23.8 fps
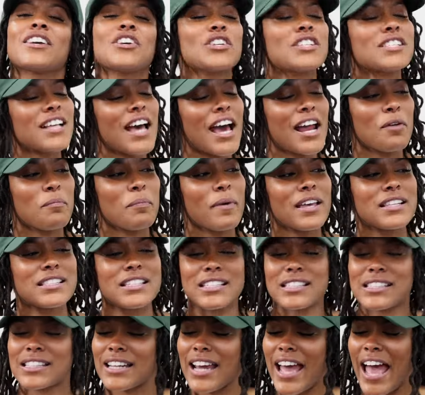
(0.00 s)
You just got to pay
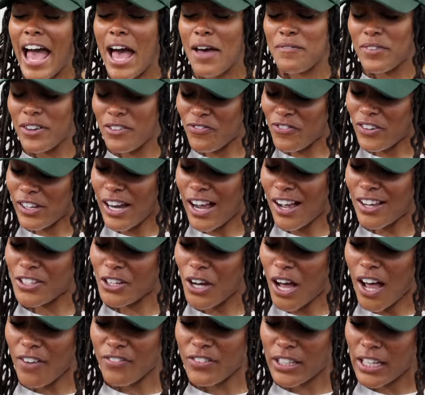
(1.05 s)
attention to the app and figure out
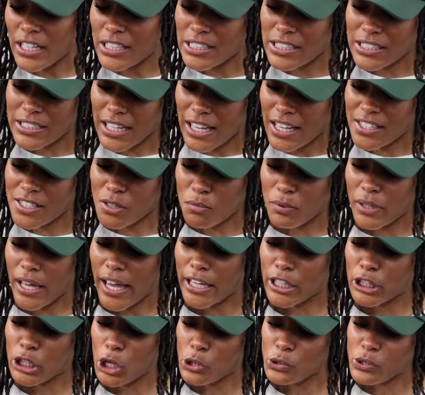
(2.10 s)
your ovulation days and be like, see, no